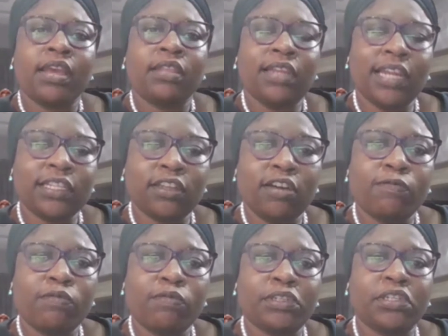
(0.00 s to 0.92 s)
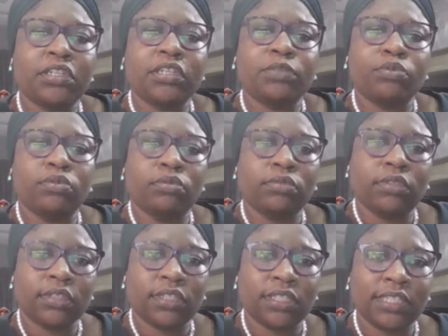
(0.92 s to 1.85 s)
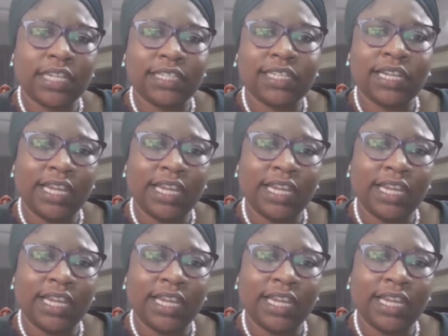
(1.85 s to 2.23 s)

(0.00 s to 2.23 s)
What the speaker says: The letter of wishes would state